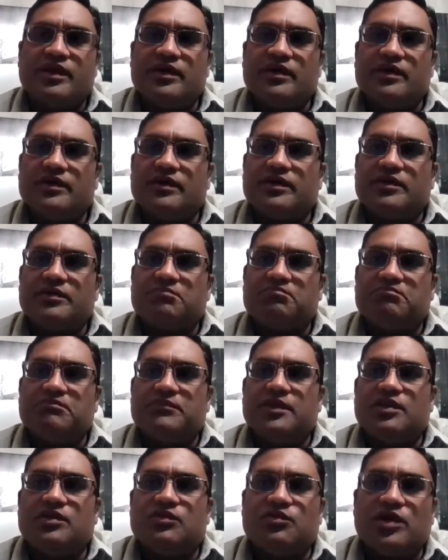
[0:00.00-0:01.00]

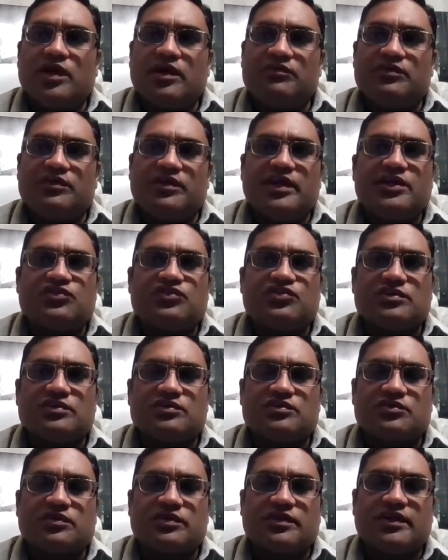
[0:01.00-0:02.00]
whatever,
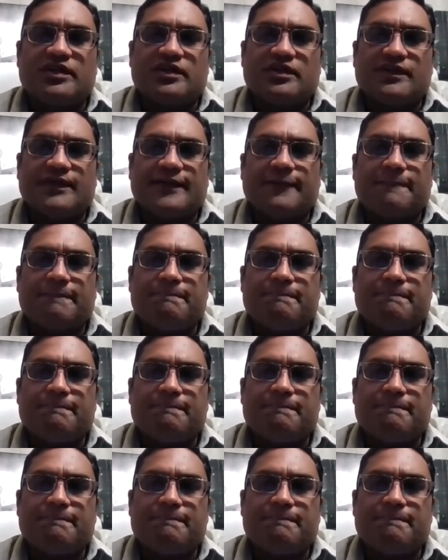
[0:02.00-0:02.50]
nature or anything.